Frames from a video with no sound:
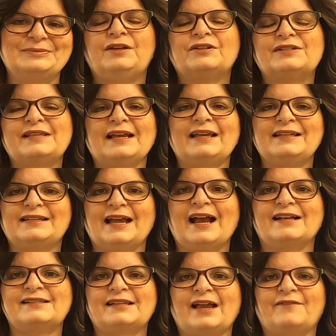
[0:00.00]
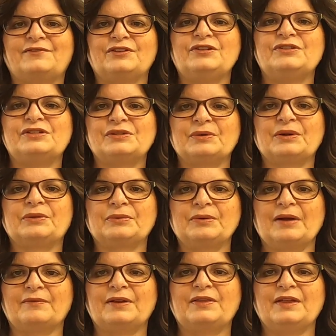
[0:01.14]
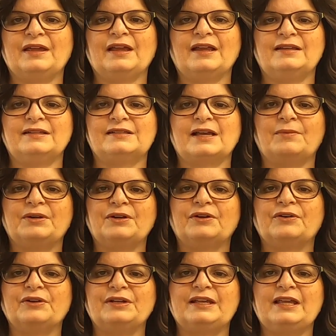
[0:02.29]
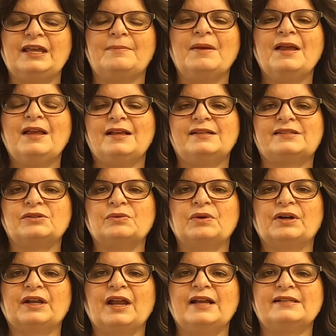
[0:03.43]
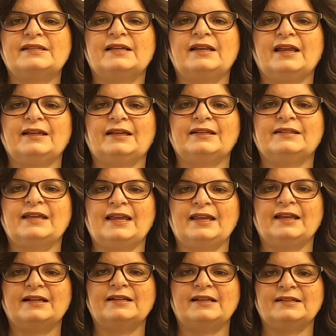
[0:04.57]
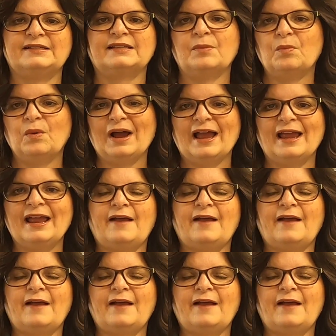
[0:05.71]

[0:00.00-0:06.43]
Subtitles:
Your second task, after you sort through everything and decide what you're going to keep, is to organize it and contain it in some way.